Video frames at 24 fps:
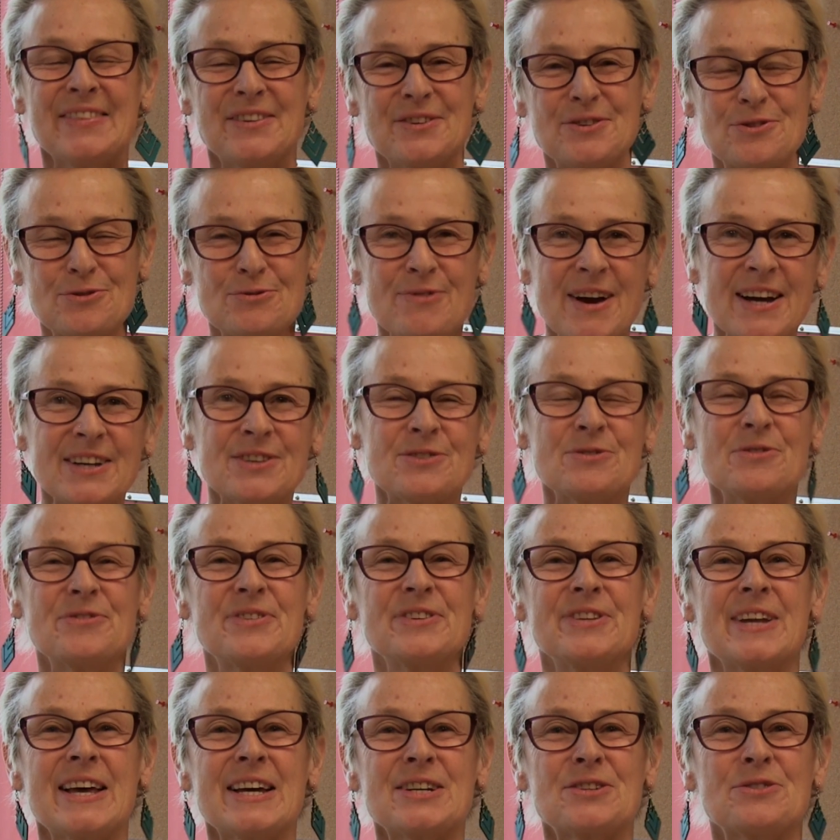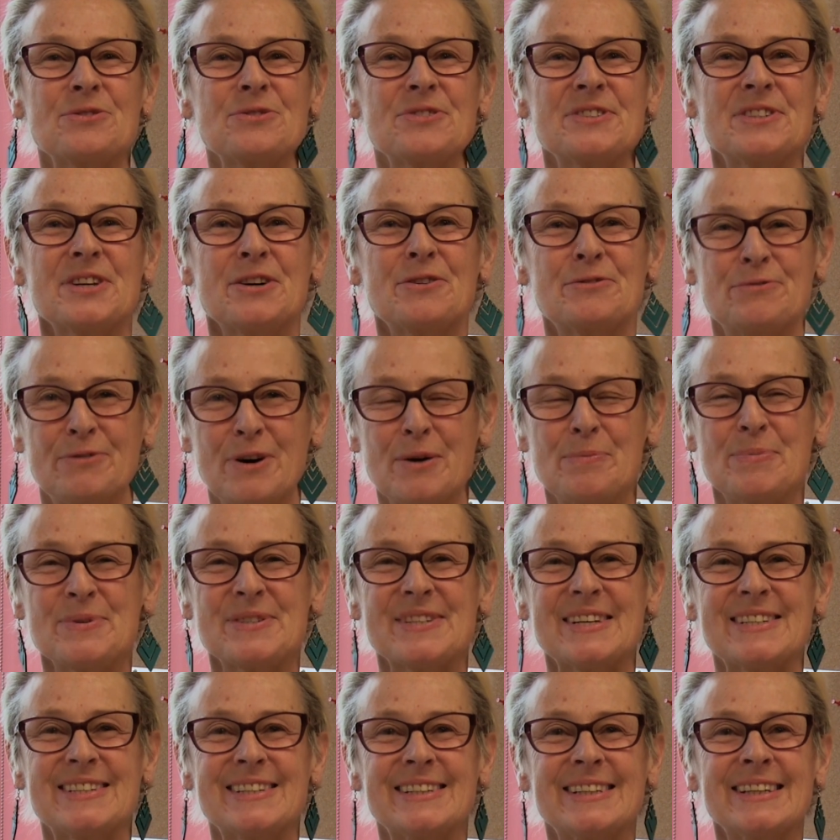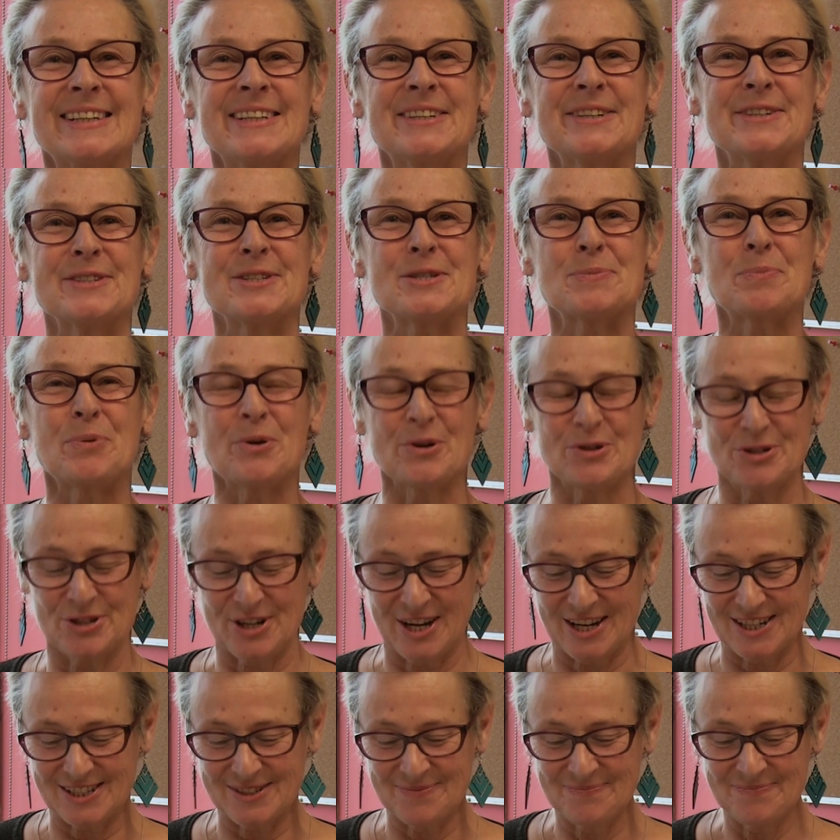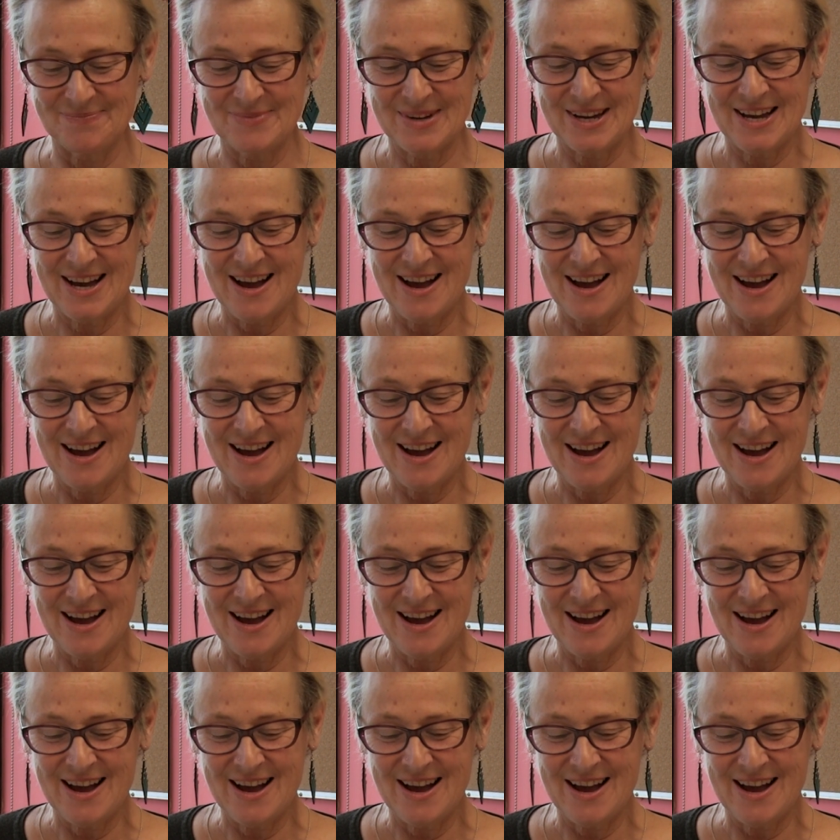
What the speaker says: and the director of the National Self-Represented Litigants Project.